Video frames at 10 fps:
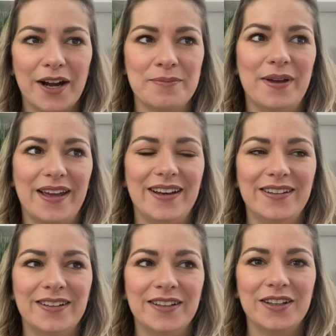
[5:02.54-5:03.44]
I
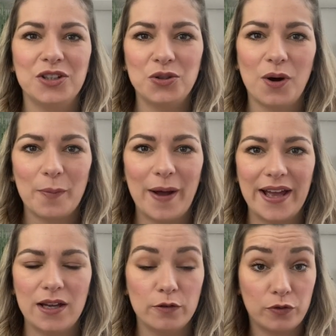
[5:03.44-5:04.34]
mean, you are
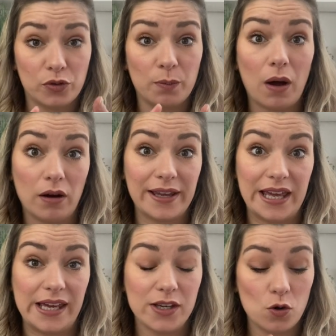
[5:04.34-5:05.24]
paying for the
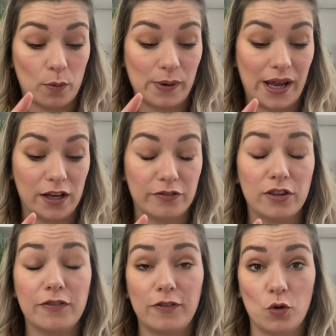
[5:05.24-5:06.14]
marquee, you are paying for
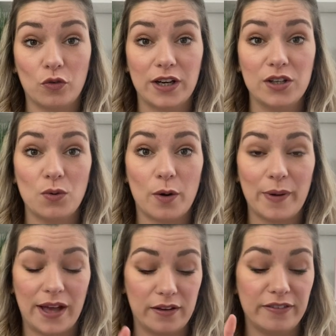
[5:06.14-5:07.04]
the flooring, you are
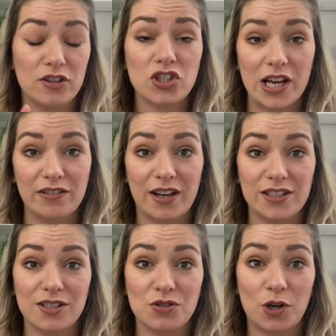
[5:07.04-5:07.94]
paying for the
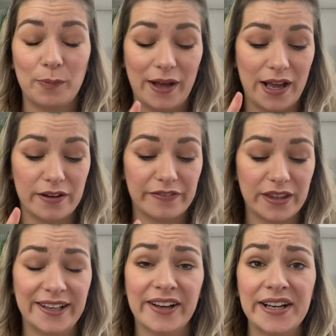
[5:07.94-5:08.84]
generators, you are paying for
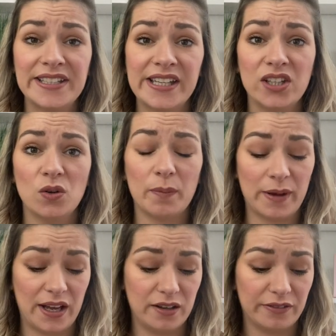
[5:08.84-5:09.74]
the lighting, you are
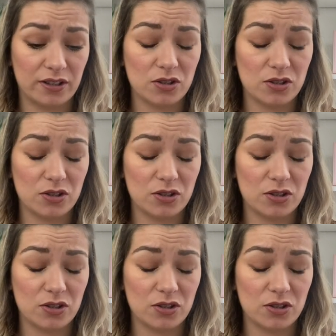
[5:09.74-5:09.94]
paying for the